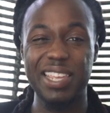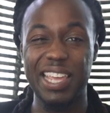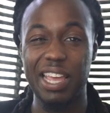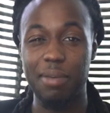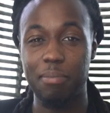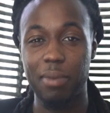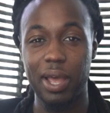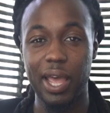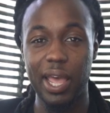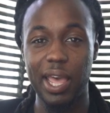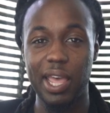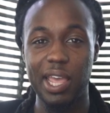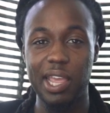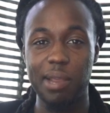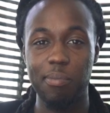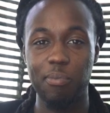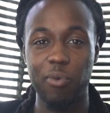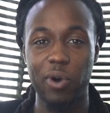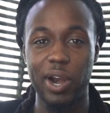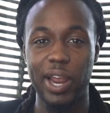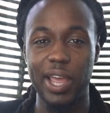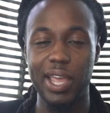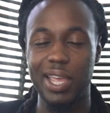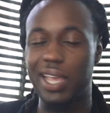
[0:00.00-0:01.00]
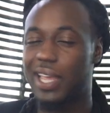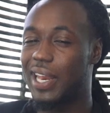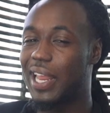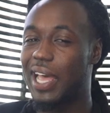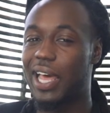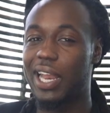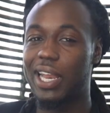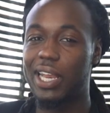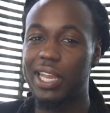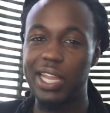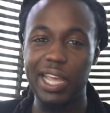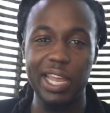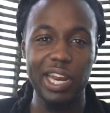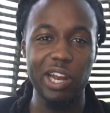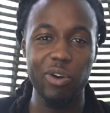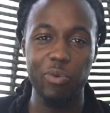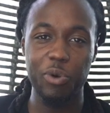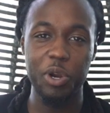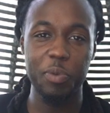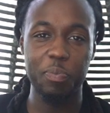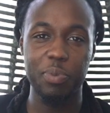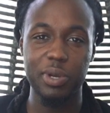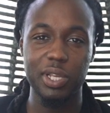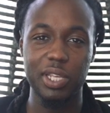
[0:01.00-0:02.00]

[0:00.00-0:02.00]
get my aim right, and I let it rip